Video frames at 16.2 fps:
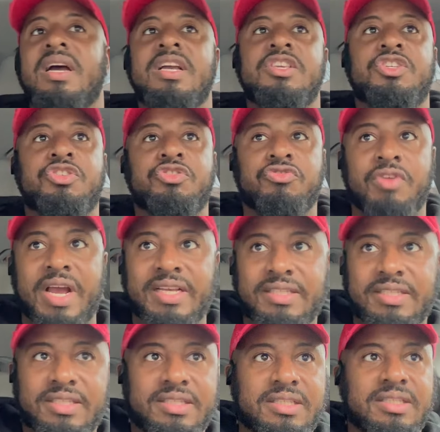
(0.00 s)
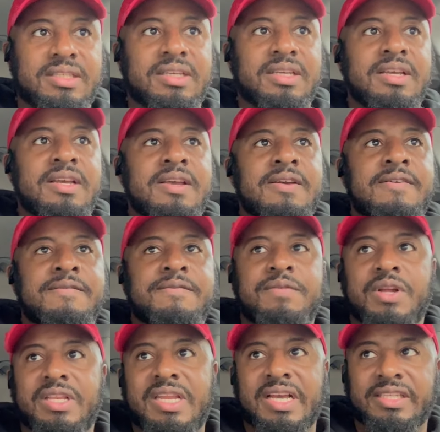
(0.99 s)
address
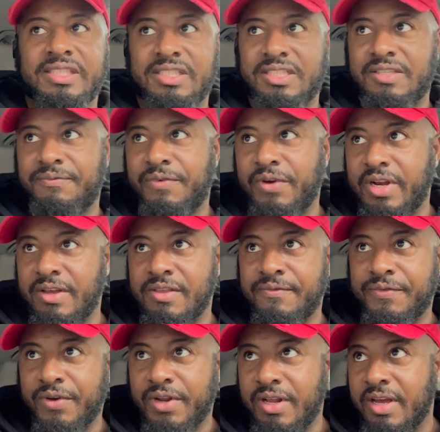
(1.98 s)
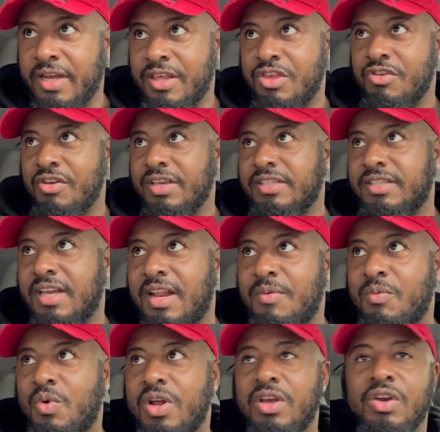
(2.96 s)
for this for the for the address that I
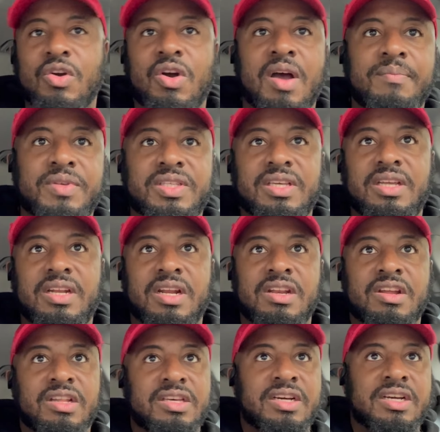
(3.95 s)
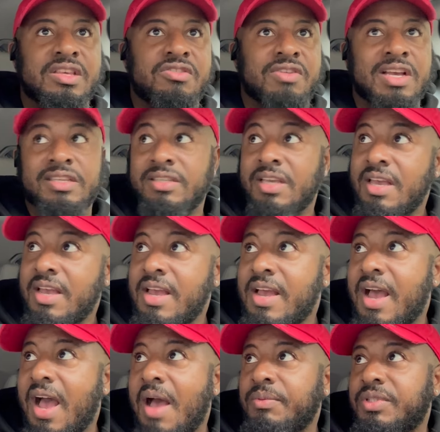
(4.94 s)
want to go. I'm seeing another address.
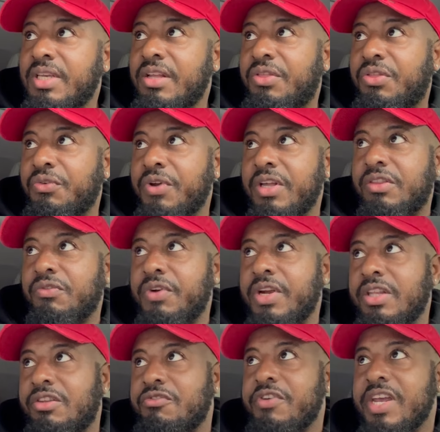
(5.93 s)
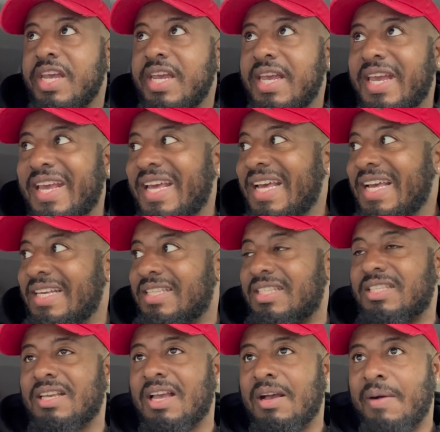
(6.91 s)
I'm seeing 333
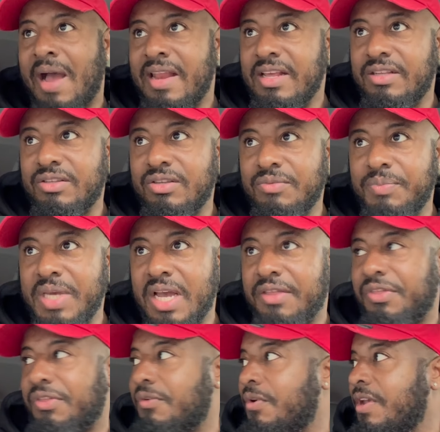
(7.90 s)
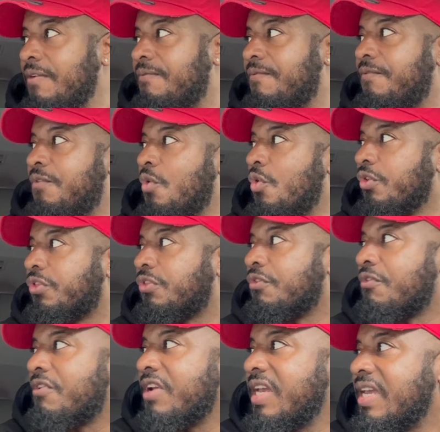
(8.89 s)
East. I need to be at
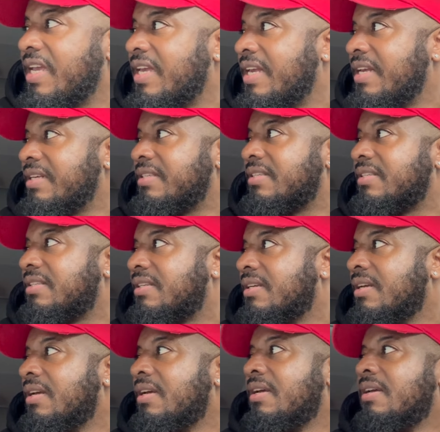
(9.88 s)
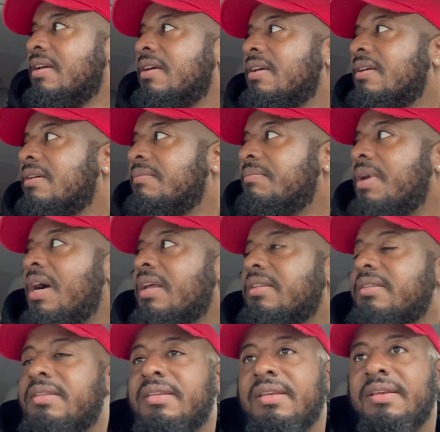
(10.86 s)
343 East. But